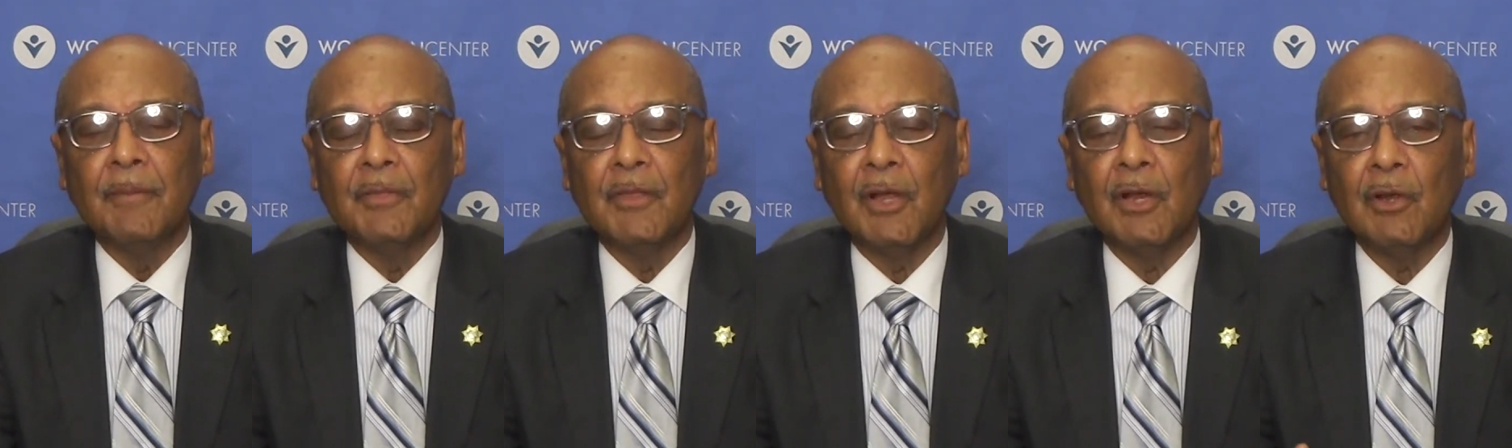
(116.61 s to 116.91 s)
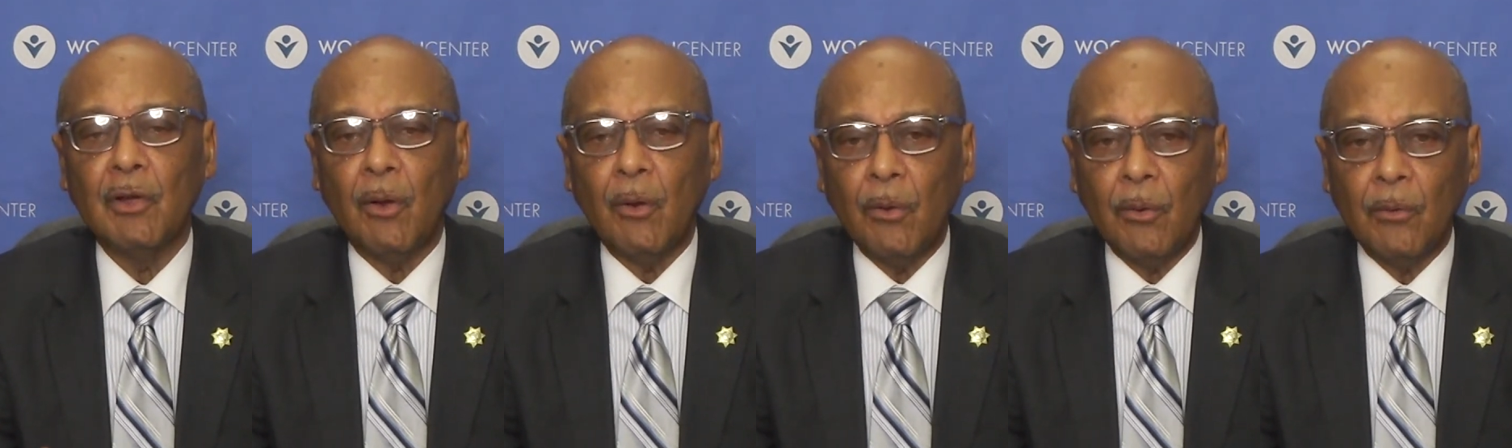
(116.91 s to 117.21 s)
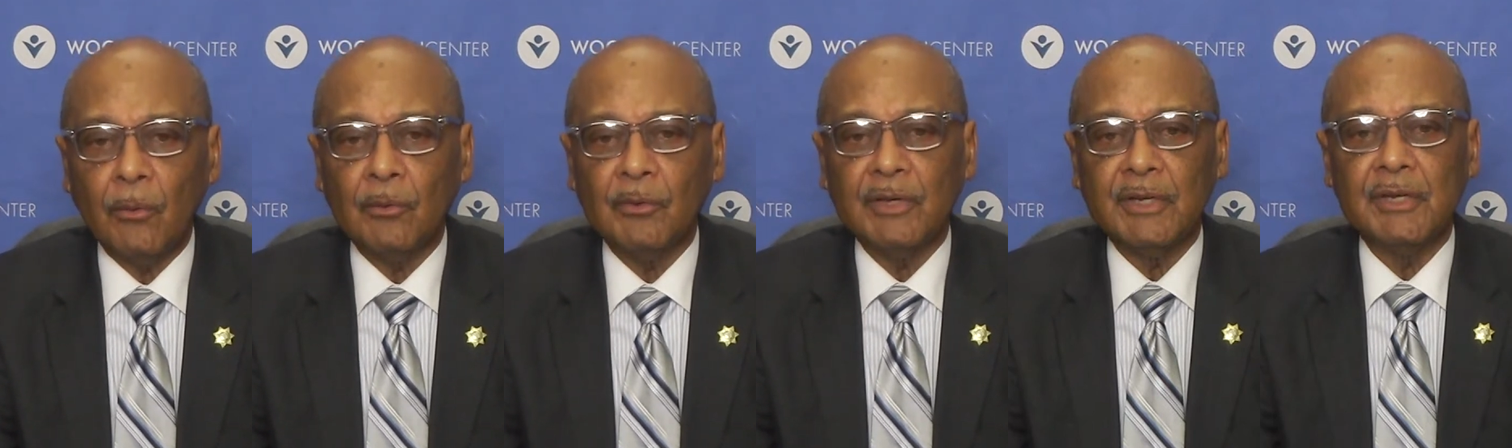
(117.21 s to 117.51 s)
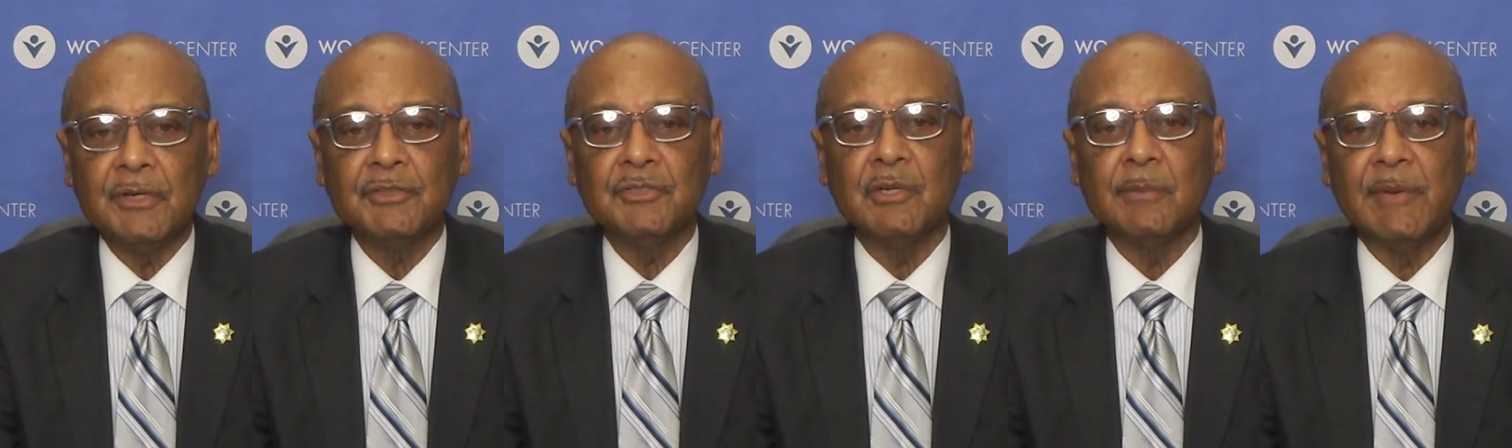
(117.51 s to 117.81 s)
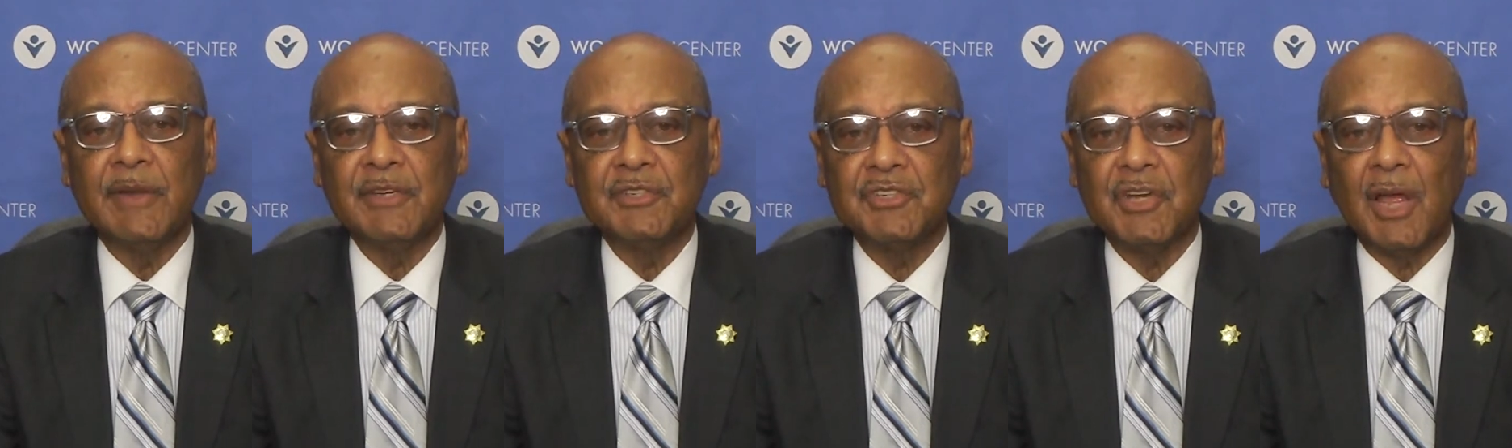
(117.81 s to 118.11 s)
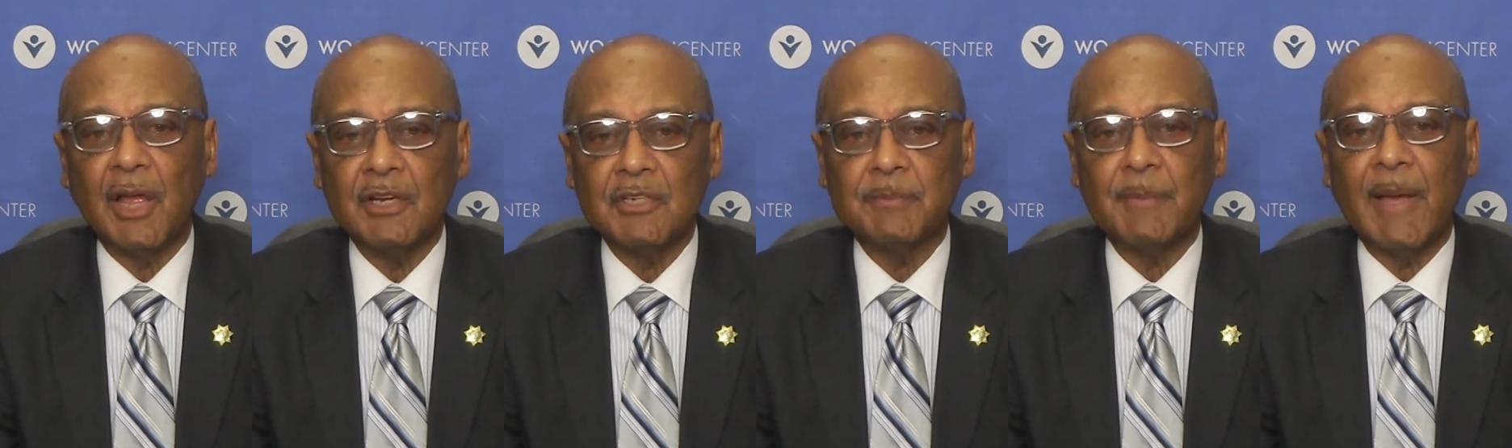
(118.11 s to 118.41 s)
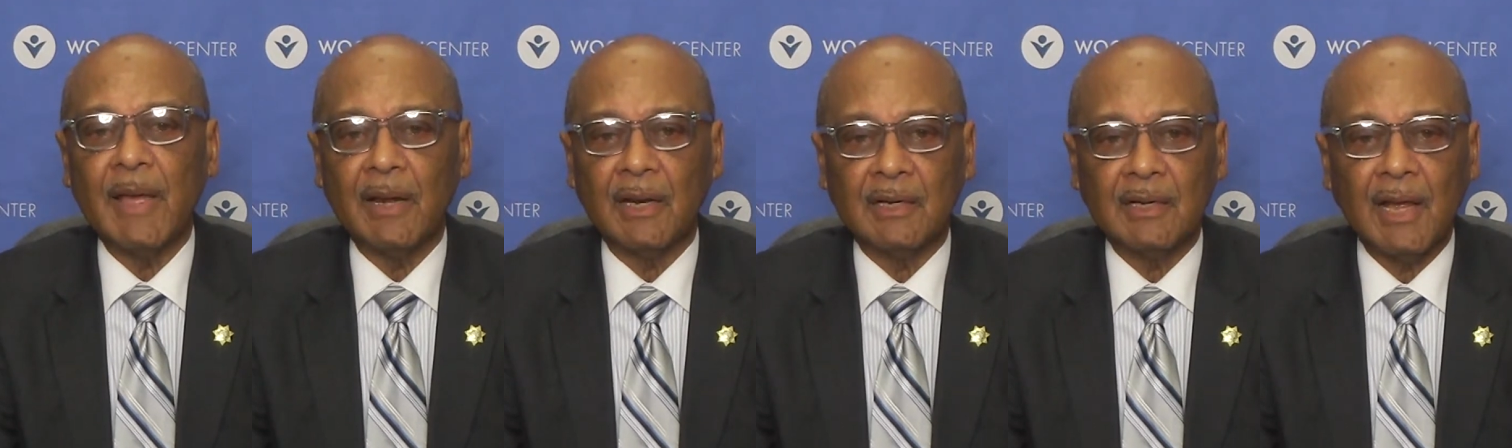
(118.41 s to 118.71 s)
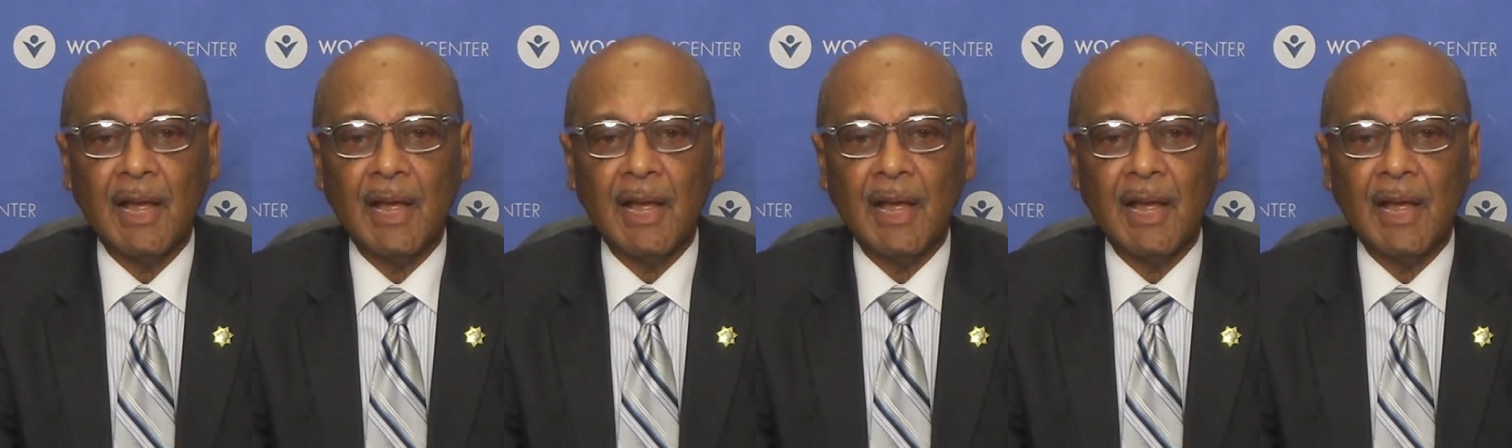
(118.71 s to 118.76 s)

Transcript: the goal is to be judged by the